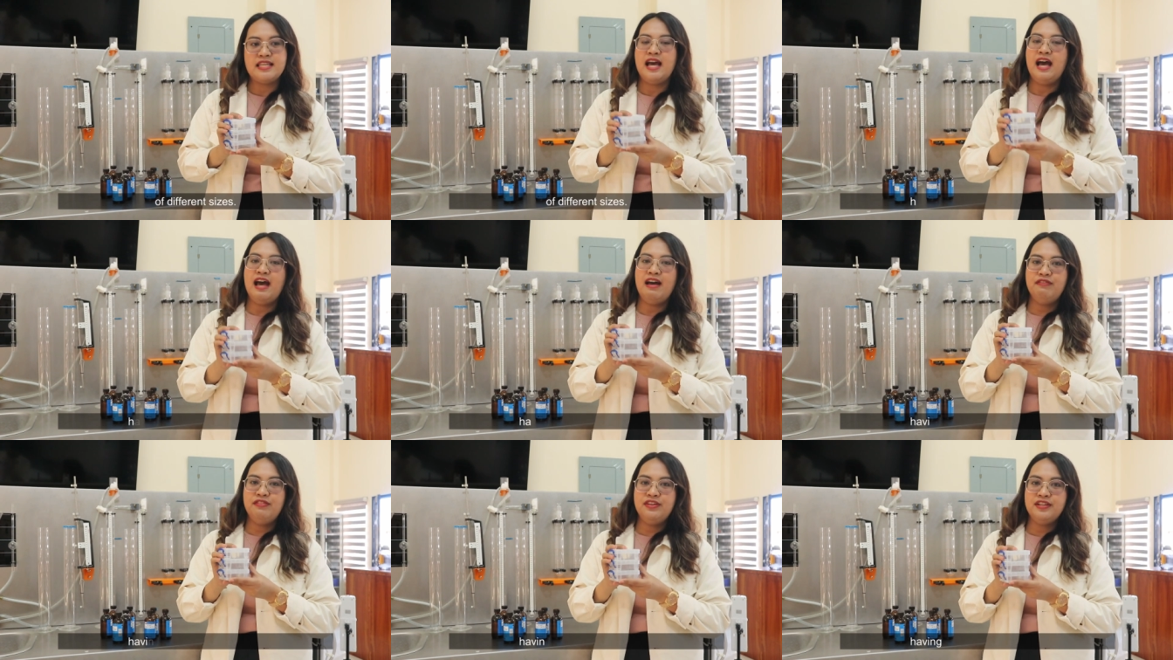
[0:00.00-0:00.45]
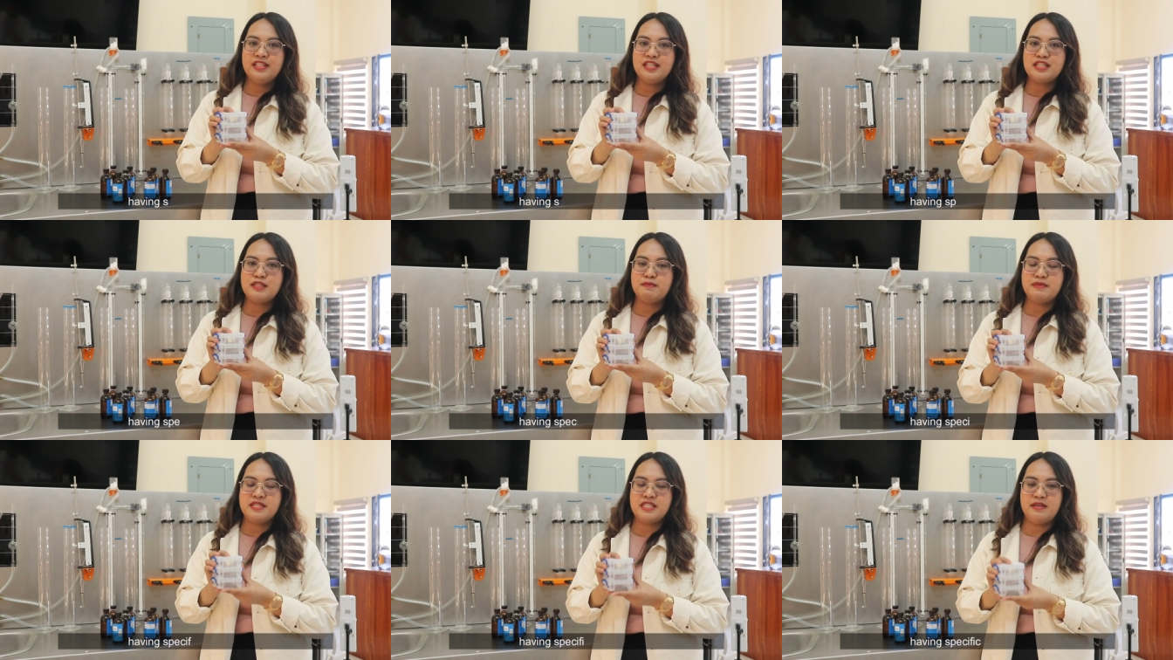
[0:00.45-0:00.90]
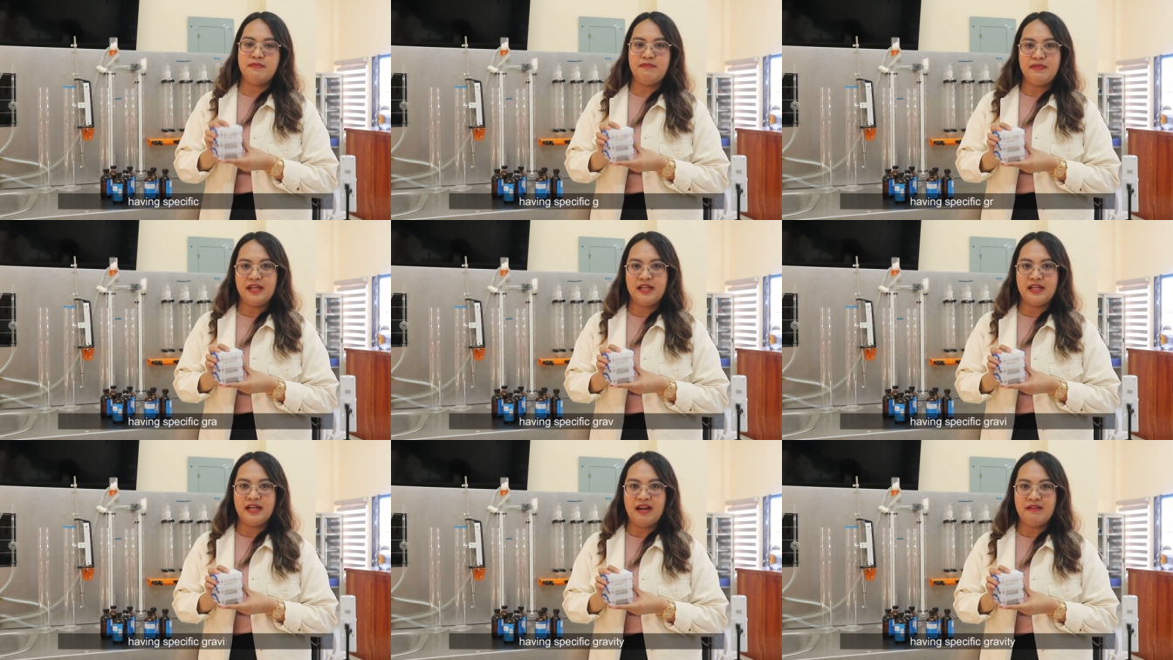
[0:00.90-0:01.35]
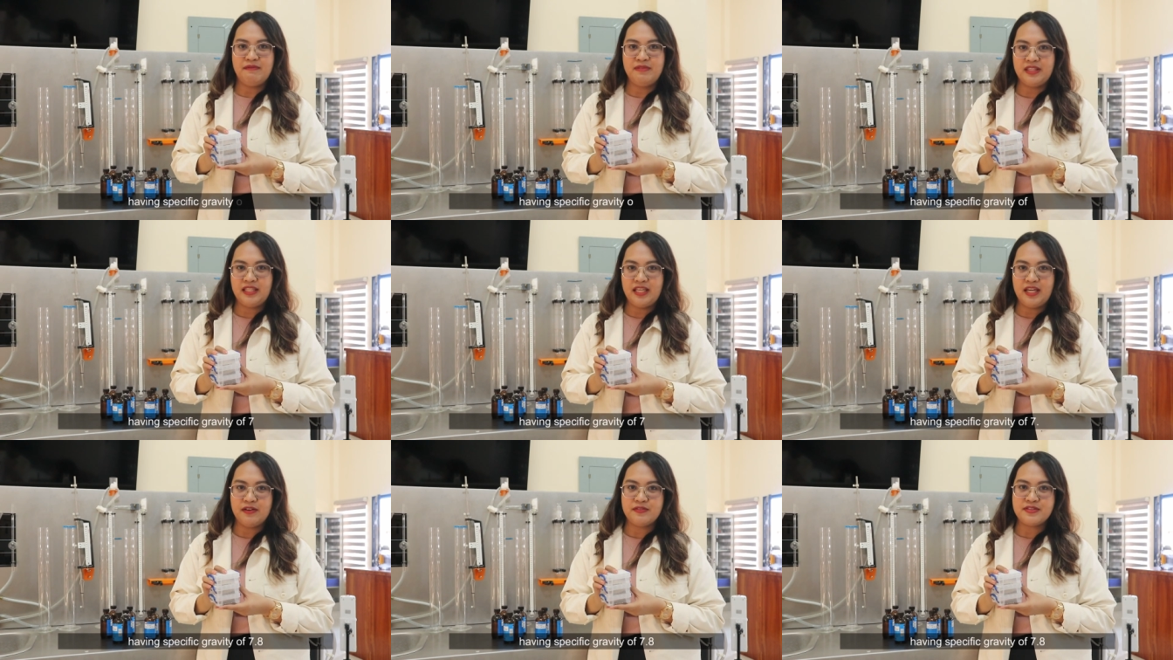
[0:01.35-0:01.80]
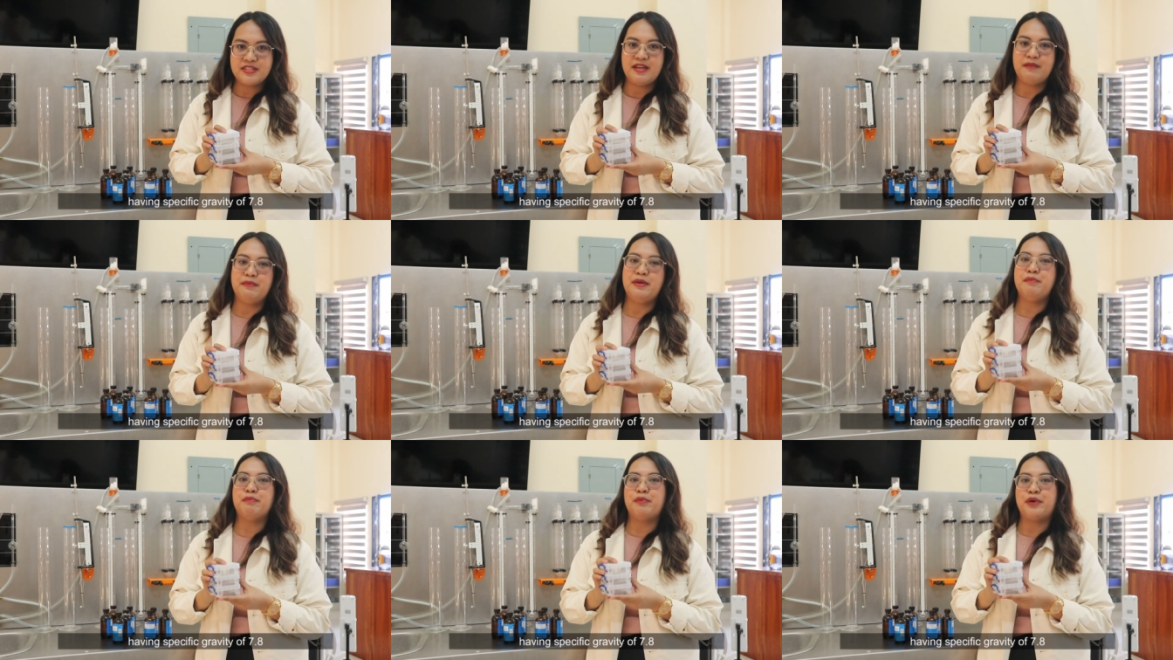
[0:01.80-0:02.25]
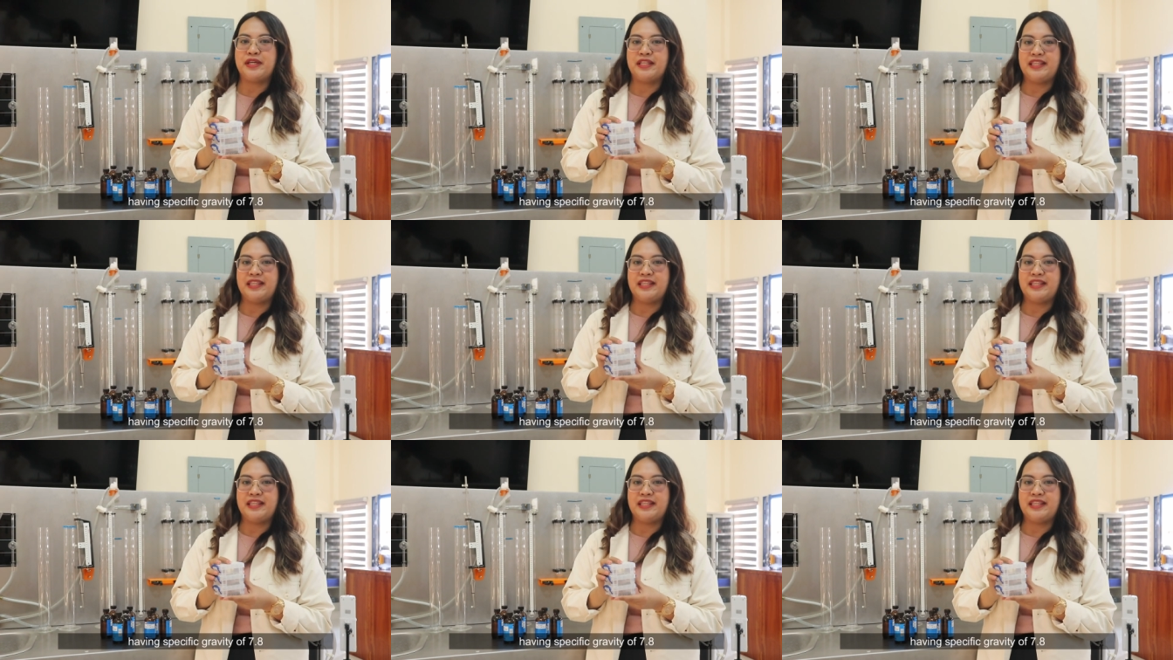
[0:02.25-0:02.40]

having the specific gravity of 7.8.